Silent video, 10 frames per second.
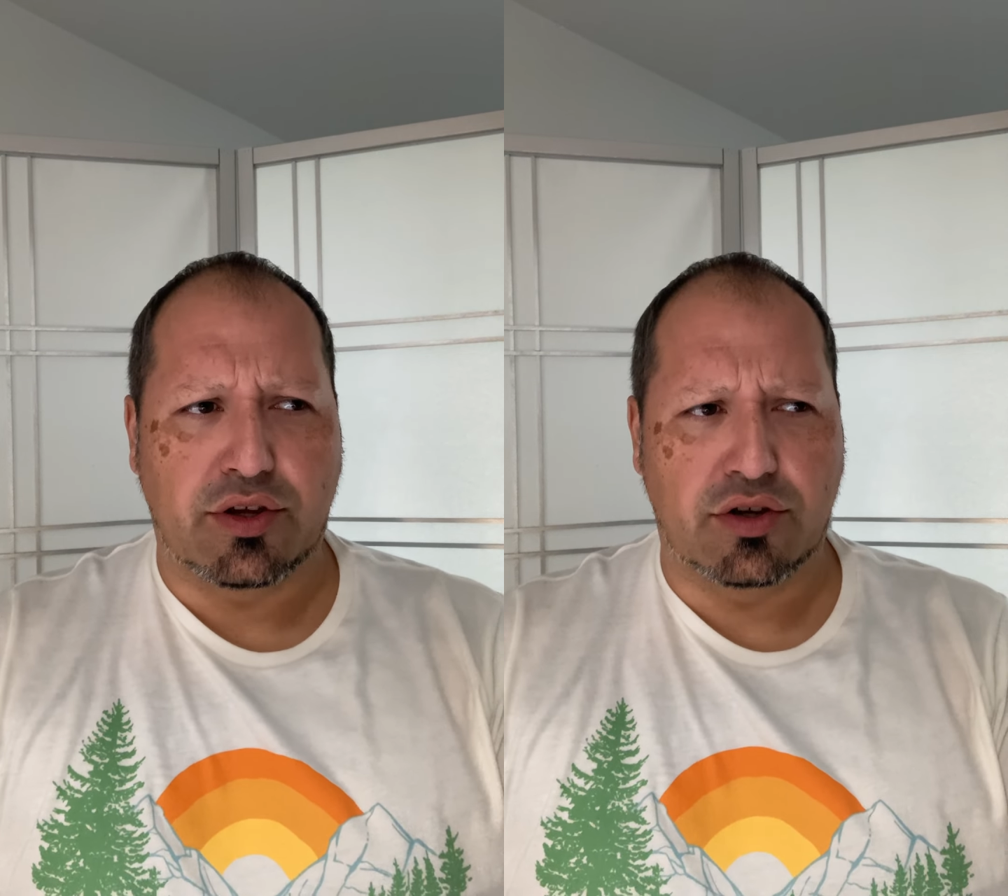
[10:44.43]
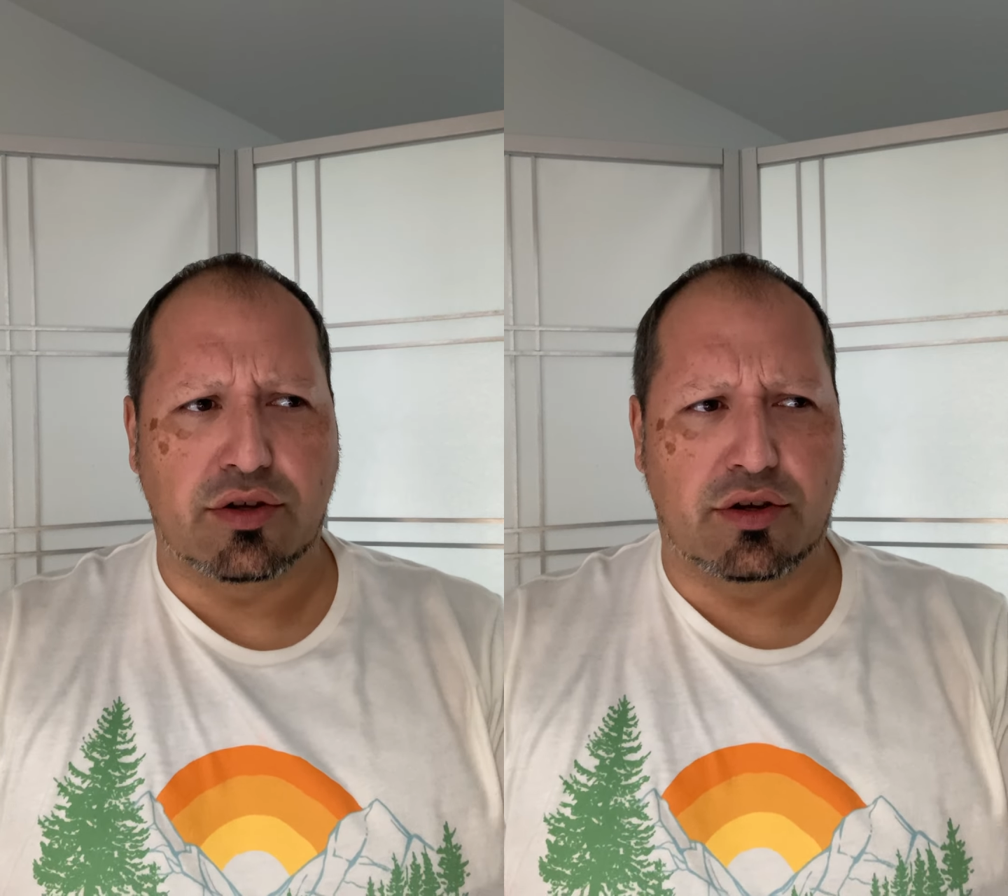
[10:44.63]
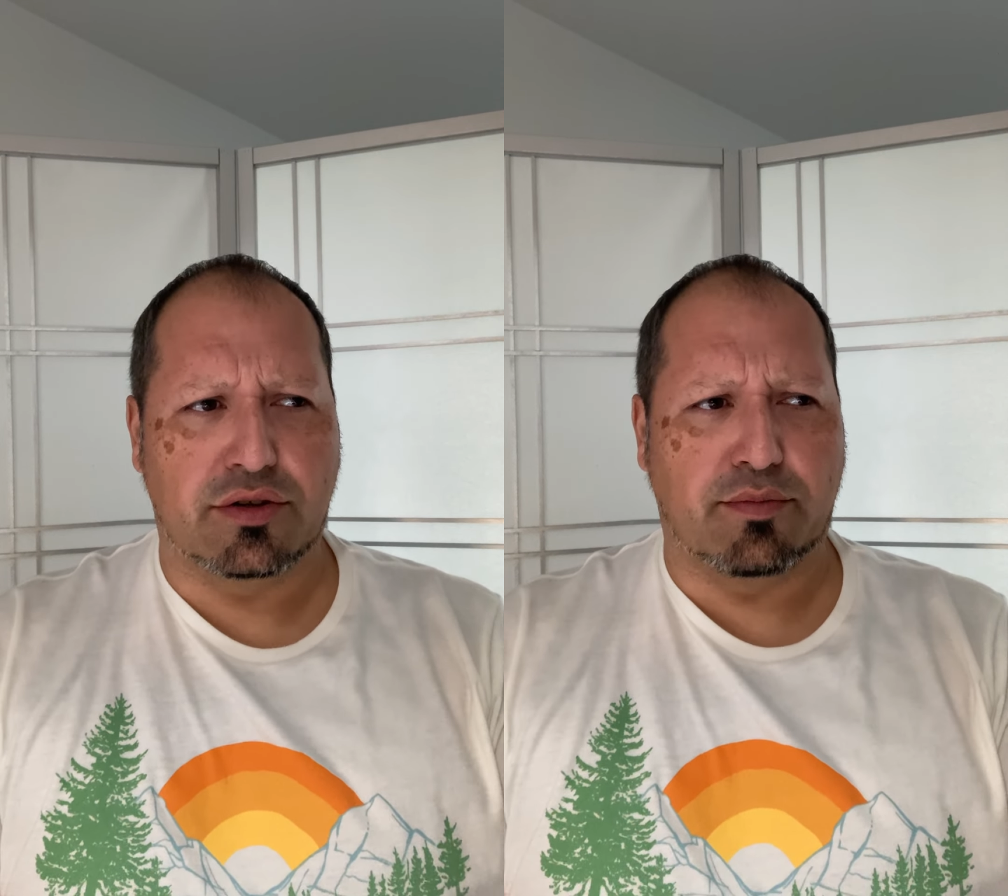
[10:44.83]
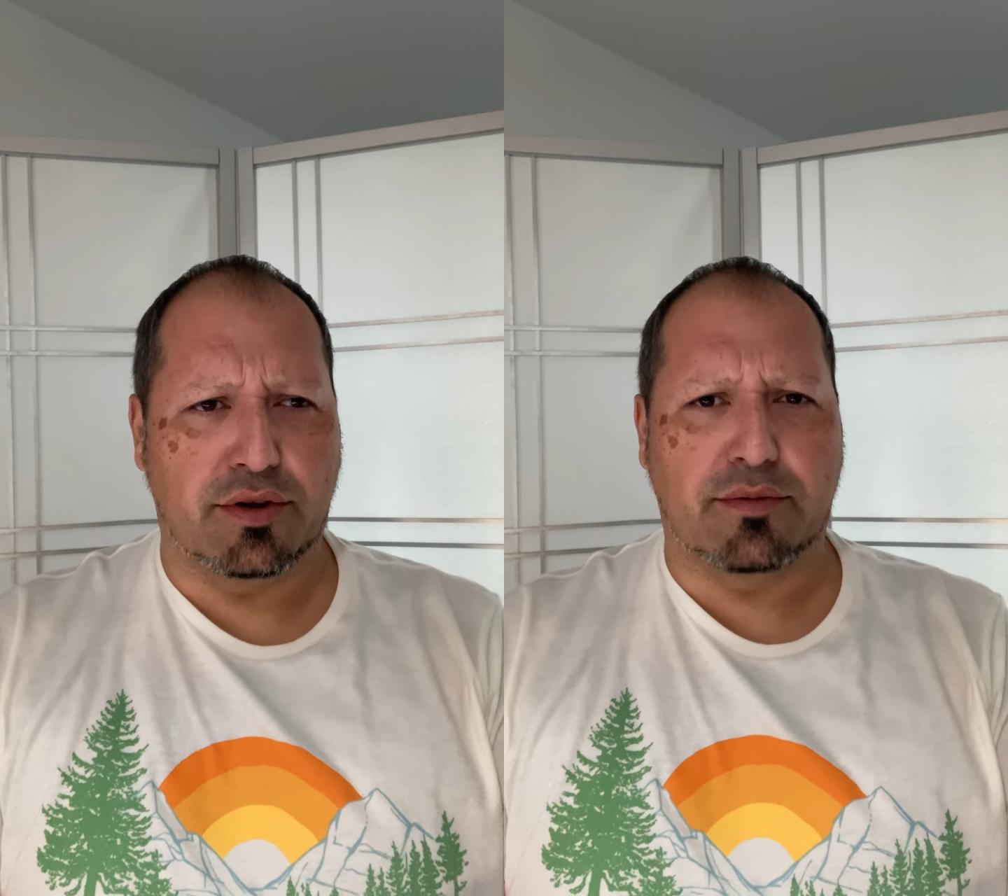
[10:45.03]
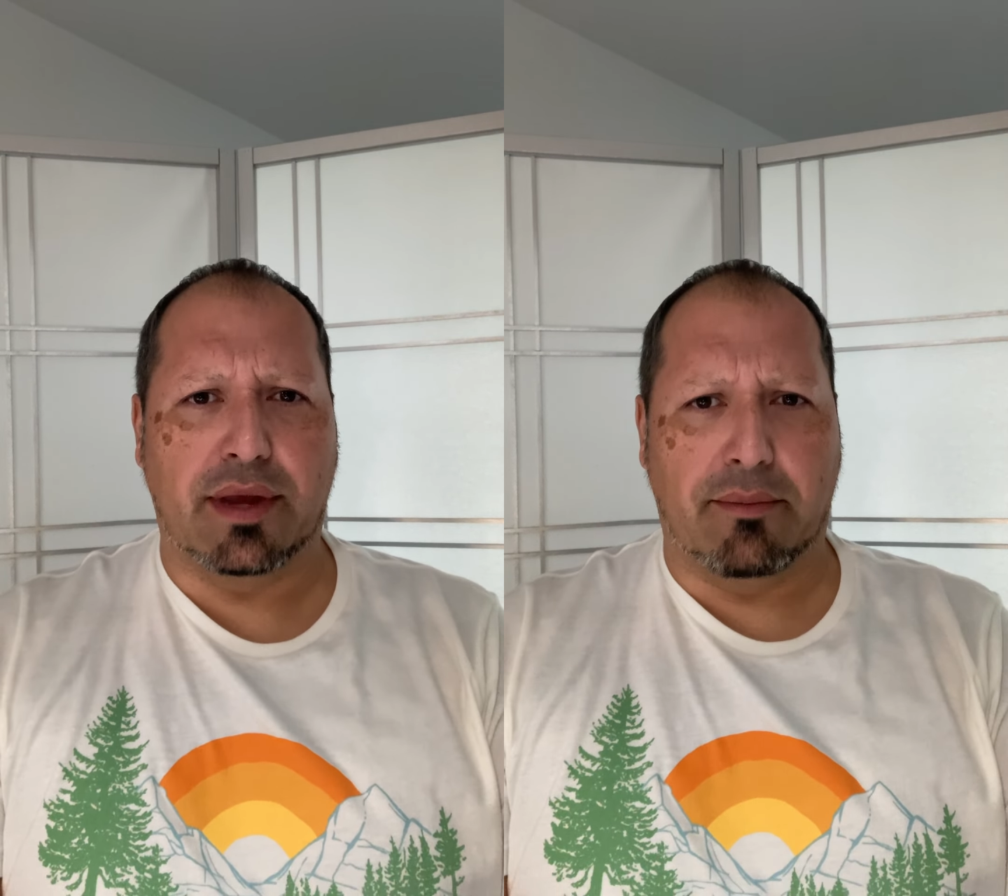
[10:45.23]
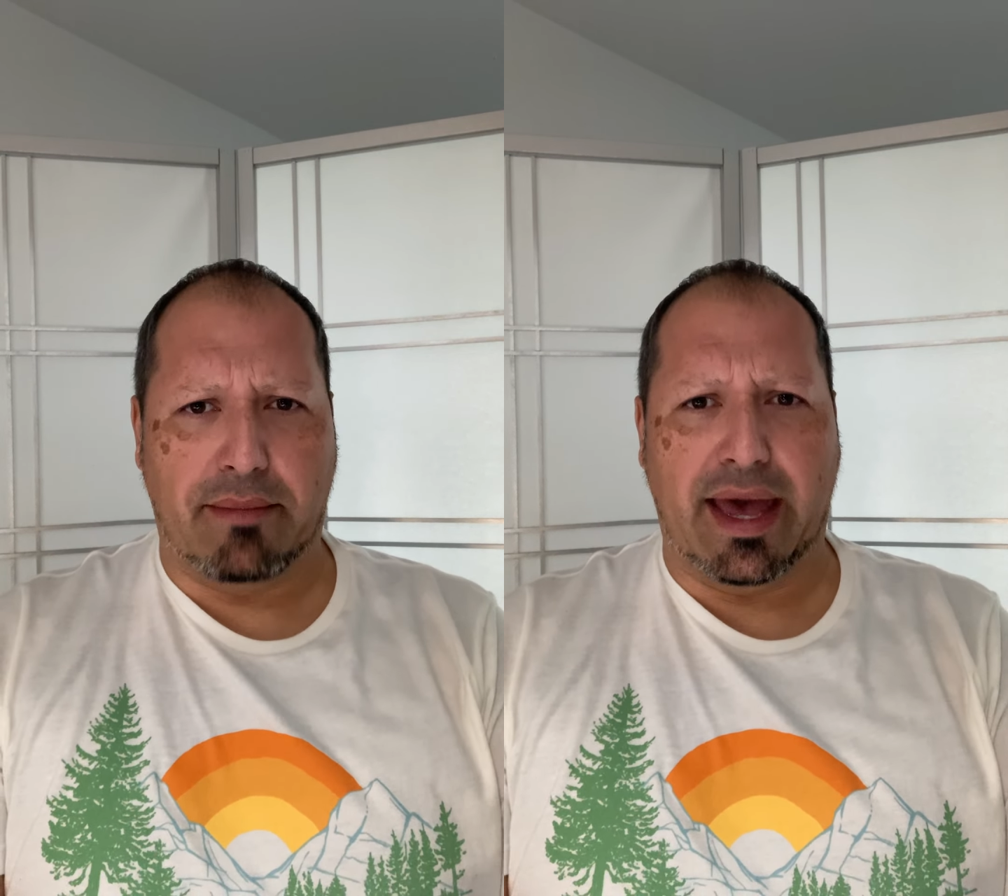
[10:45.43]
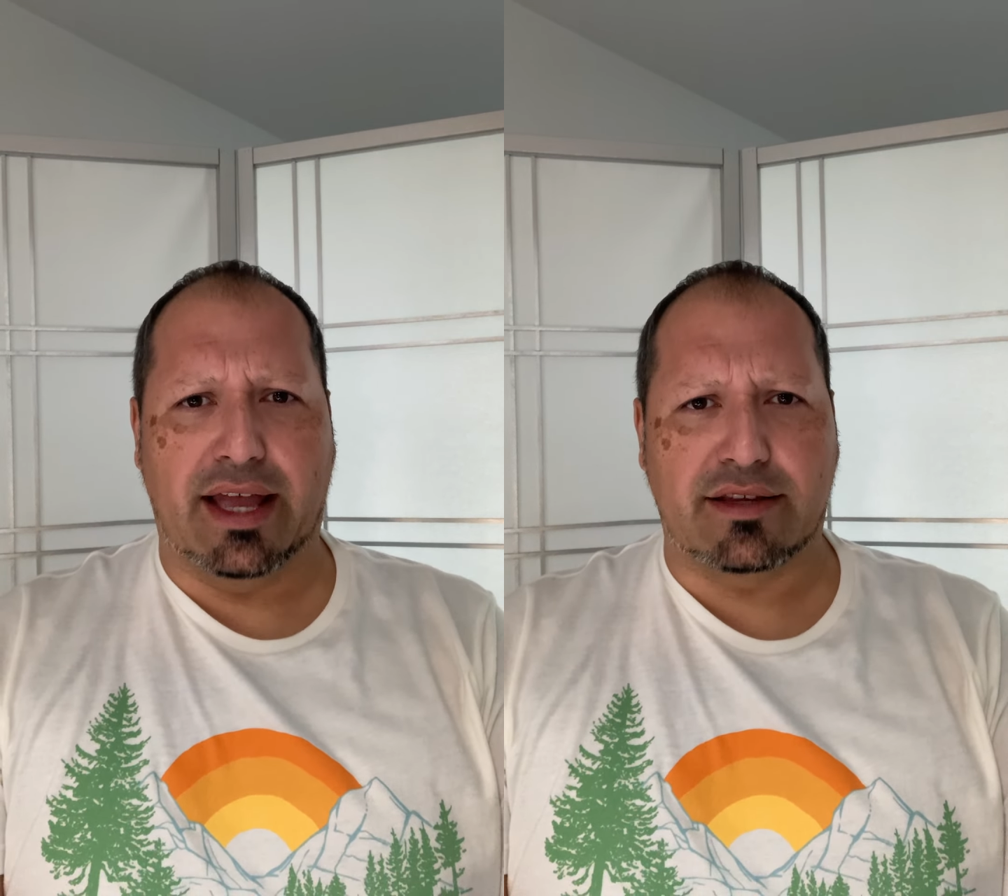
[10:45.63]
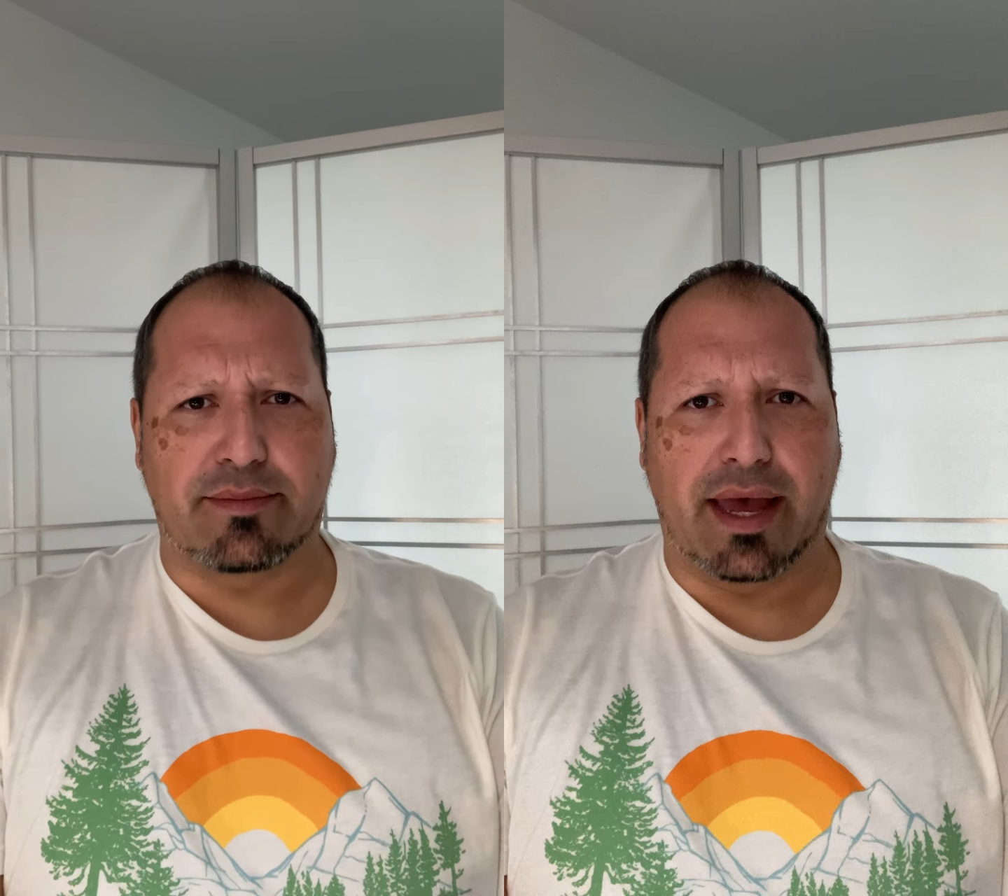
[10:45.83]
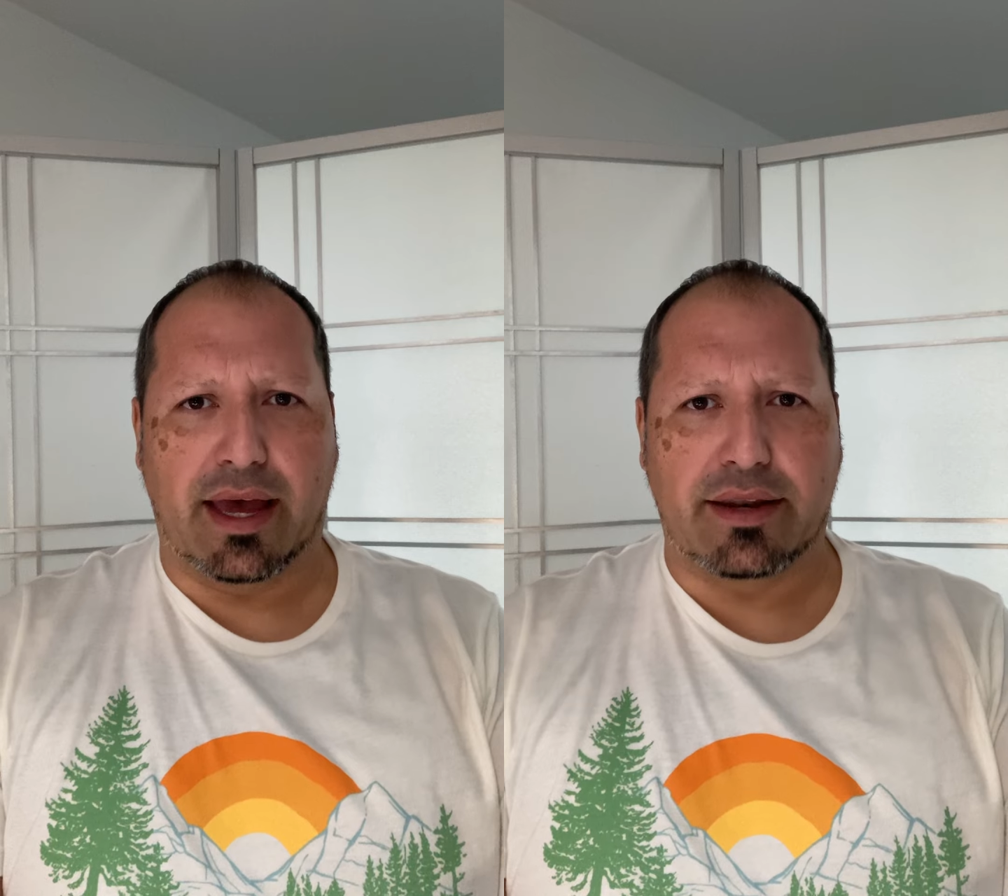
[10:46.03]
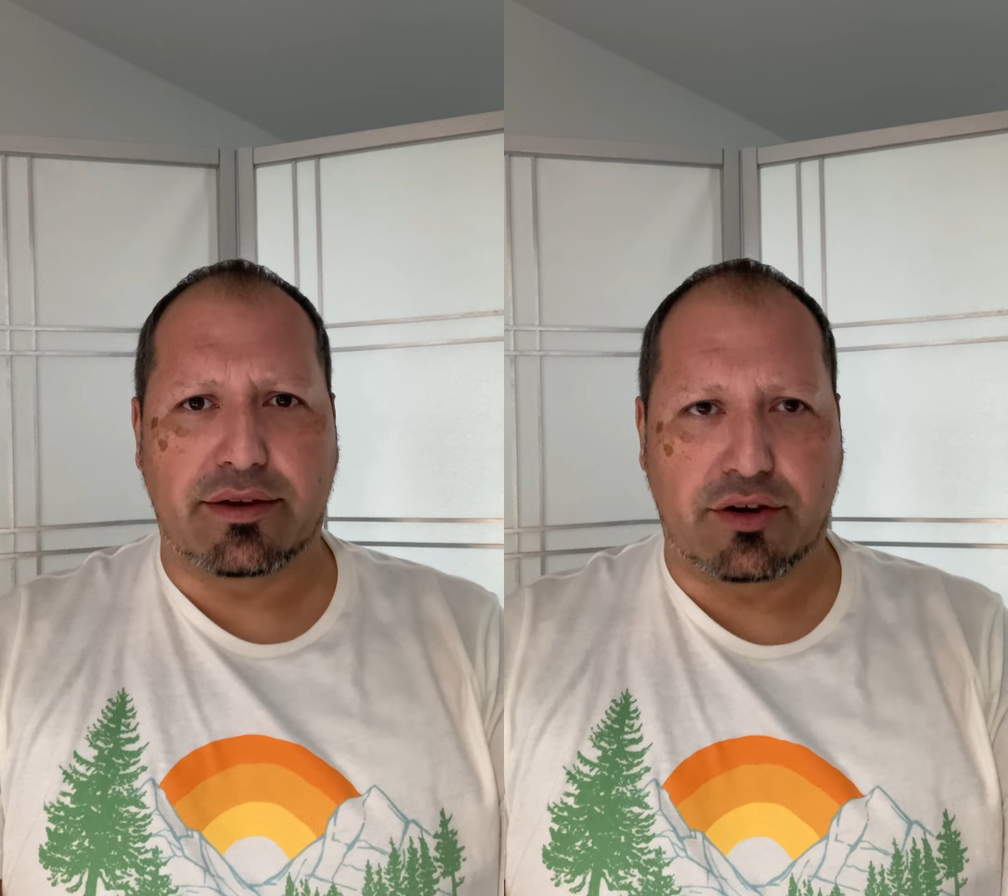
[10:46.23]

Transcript: You're, you're supposed to be a man's man.